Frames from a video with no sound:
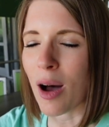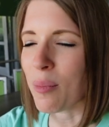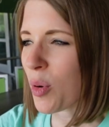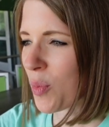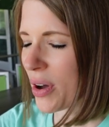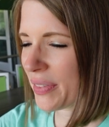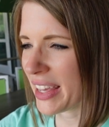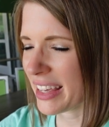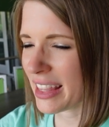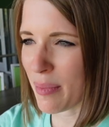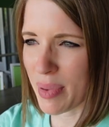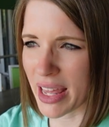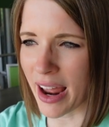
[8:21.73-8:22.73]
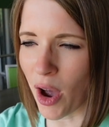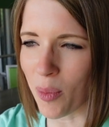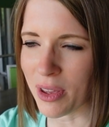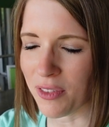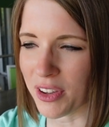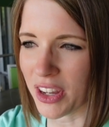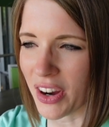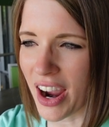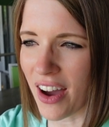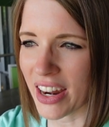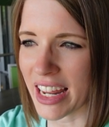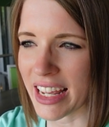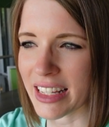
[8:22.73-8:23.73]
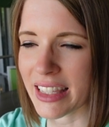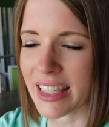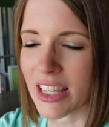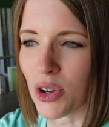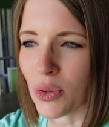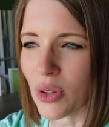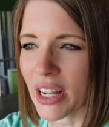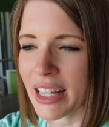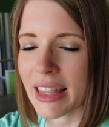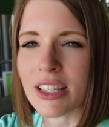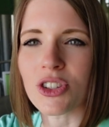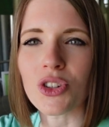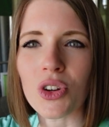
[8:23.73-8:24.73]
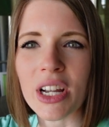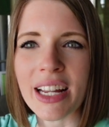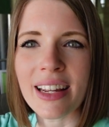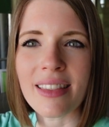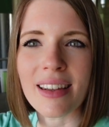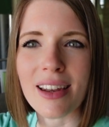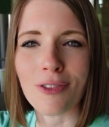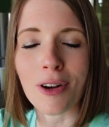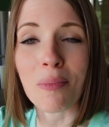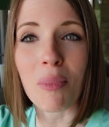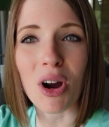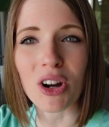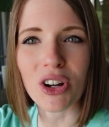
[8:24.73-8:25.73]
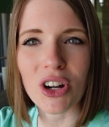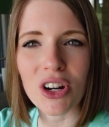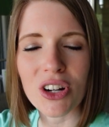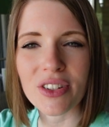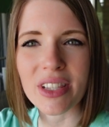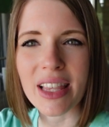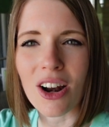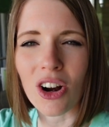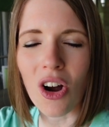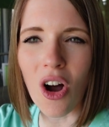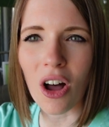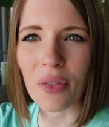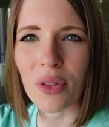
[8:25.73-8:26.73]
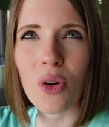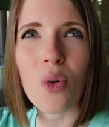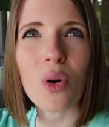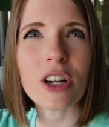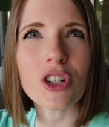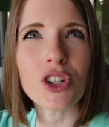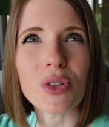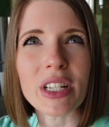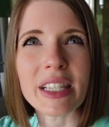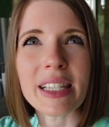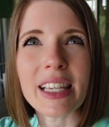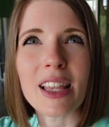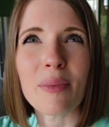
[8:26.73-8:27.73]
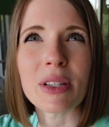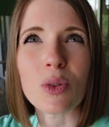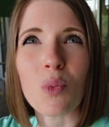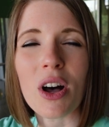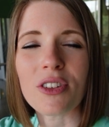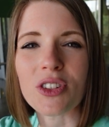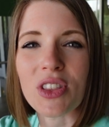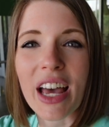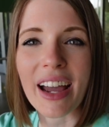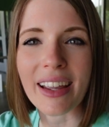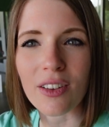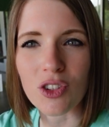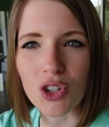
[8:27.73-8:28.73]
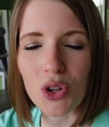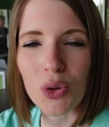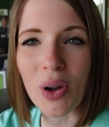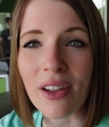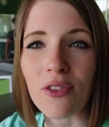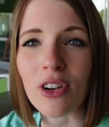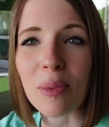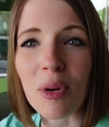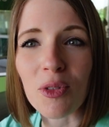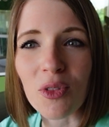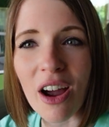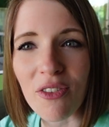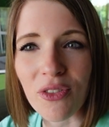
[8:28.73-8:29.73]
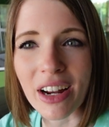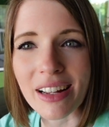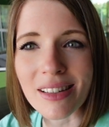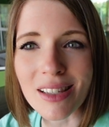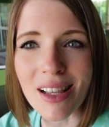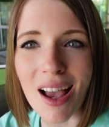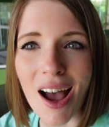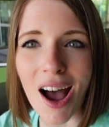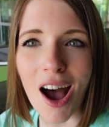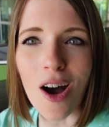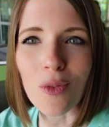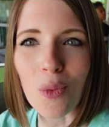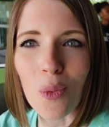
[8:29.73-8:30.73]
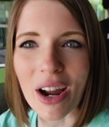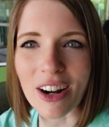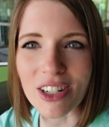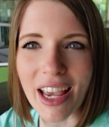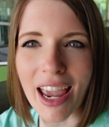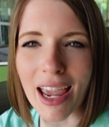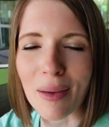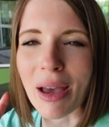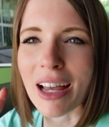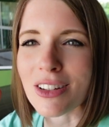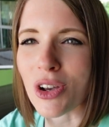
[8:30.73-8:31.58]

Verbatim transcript: But one thing that Ben helped me figure out is if you look at the screen and the different markers that are on the course, you can see them as well, so that gives you a frame of reference of where to aim at.